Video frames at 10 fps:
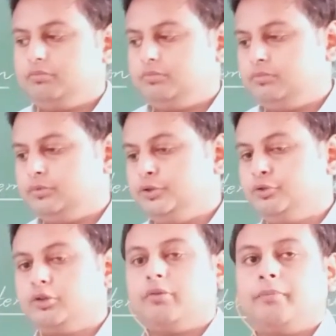
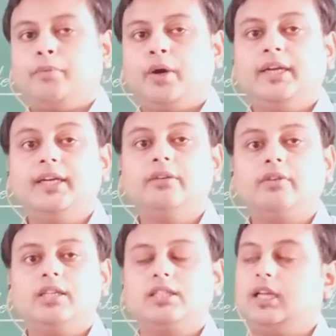use of a pointing
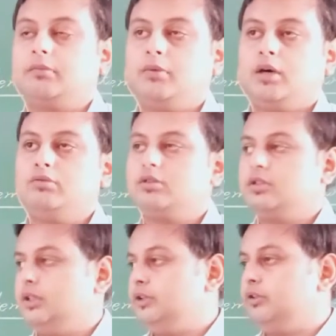device like
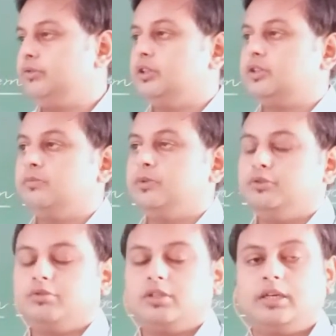mouse, then you will just simply
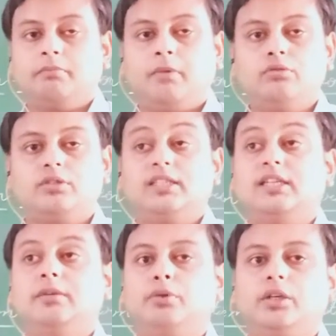use that mouse as
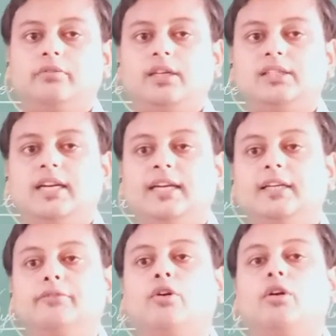input device
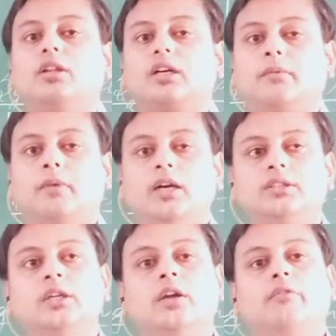and give all the
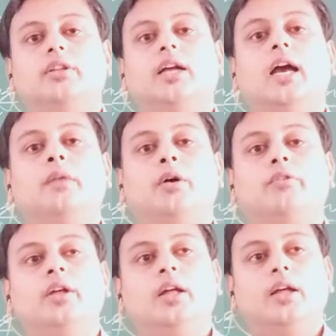command with the help
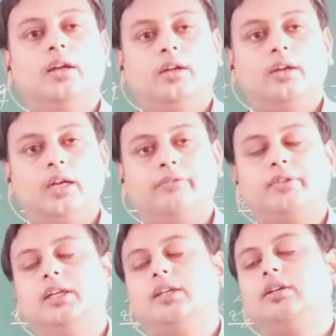of
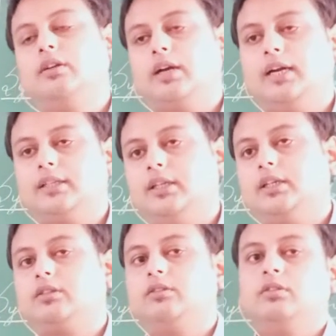left click, right
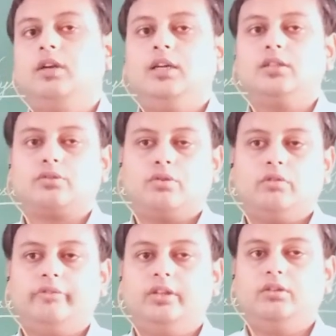click and
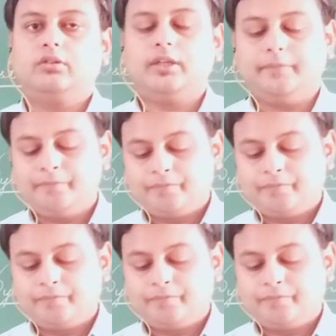scroll wheel. Okay,